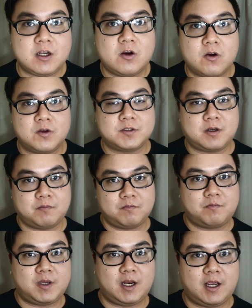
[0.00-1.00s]
girls
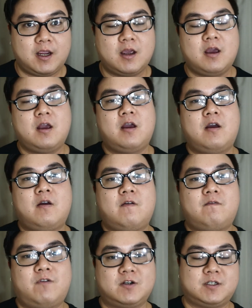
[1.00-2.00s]
competing
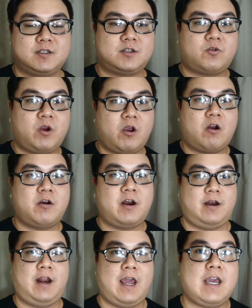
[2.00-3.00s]
versus
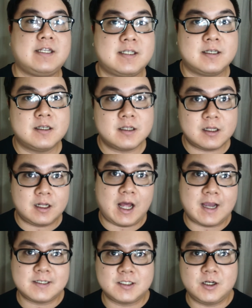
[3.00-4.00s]
308
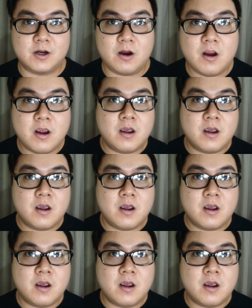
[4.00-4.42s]
last year.